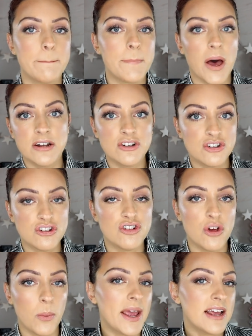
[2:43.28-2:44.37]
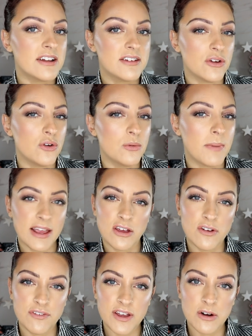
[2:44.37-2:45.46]
punch to it to make
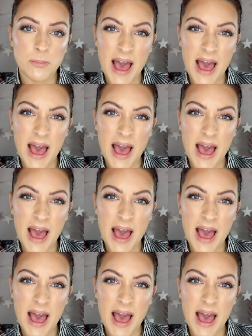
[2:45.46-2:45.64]
you feel